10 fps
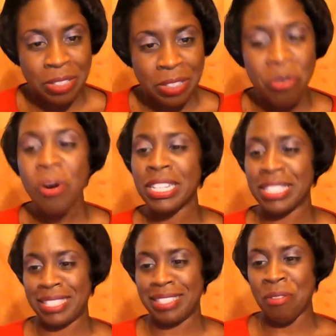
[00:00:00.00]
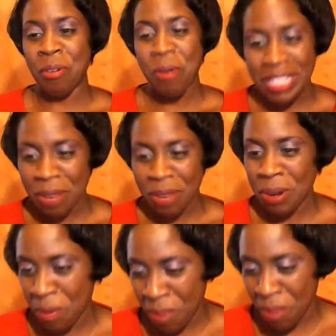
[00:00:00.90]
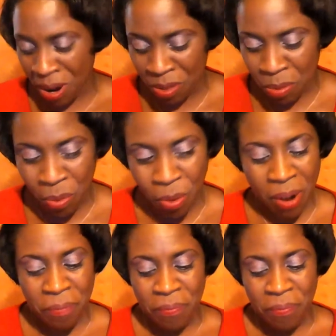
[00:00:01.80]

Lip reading: Of course I want to be part of the board.